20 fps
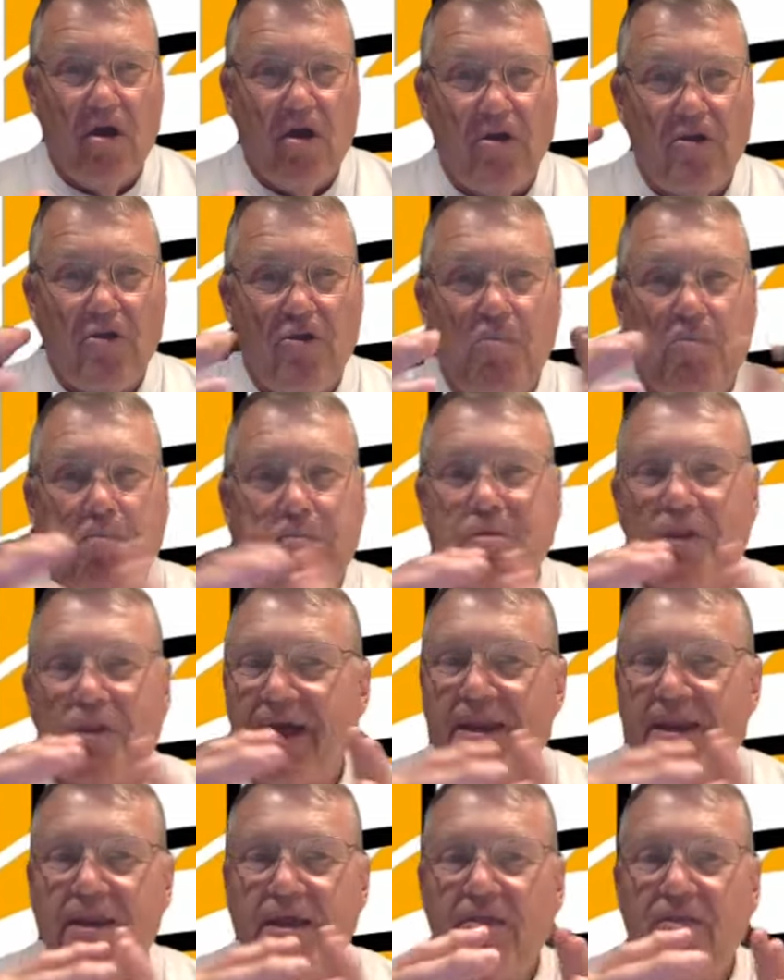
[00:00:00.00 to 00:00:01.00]
Are you
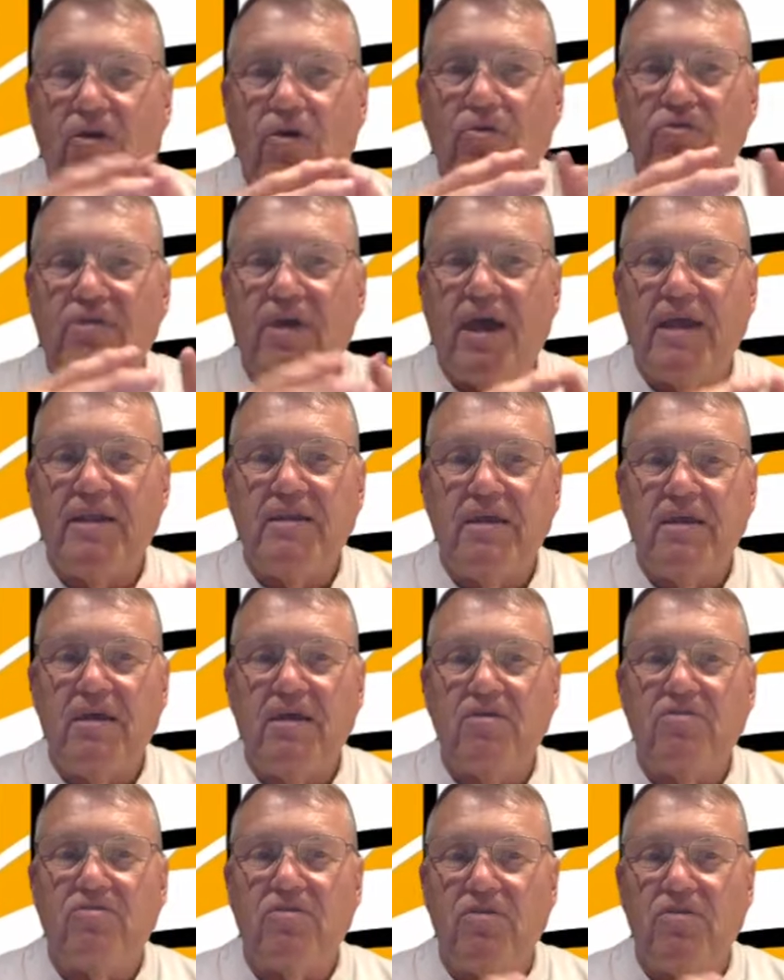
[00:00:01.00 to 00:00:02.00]
blending those
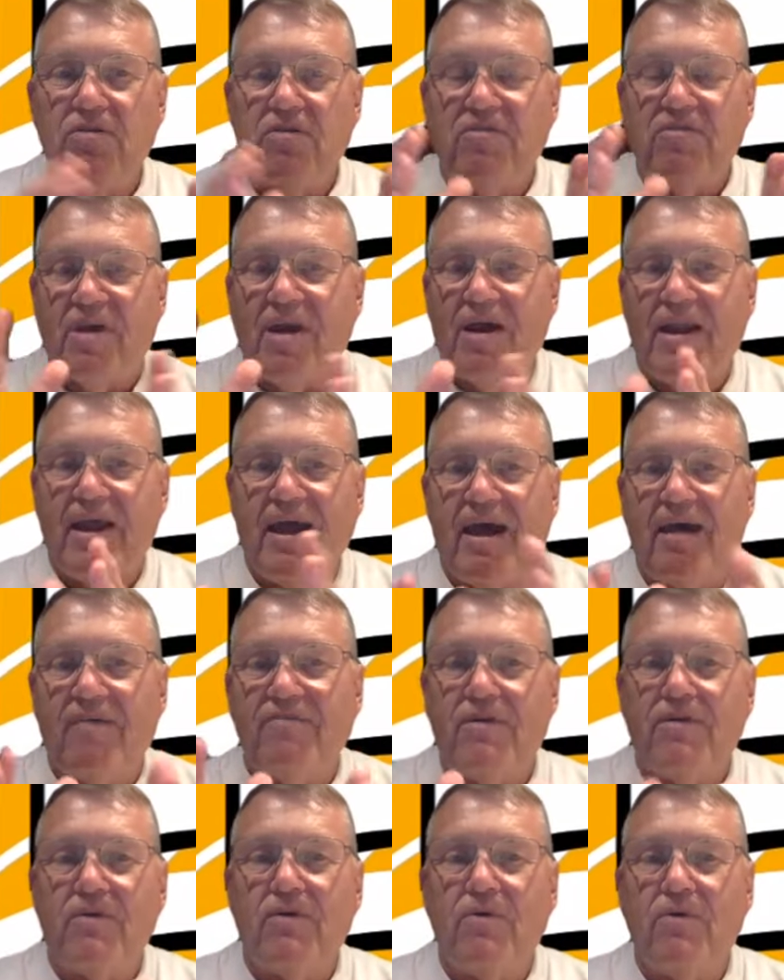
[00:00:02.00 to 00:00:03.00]
ideas, or you just kind of have
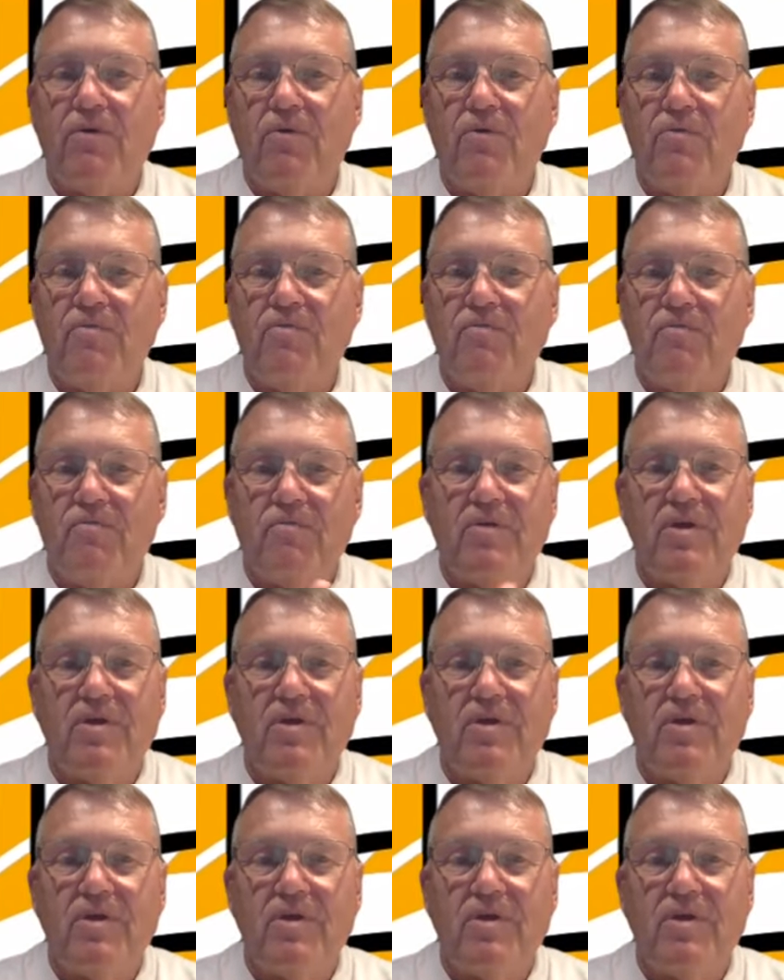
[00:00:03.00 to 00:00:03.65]
your own,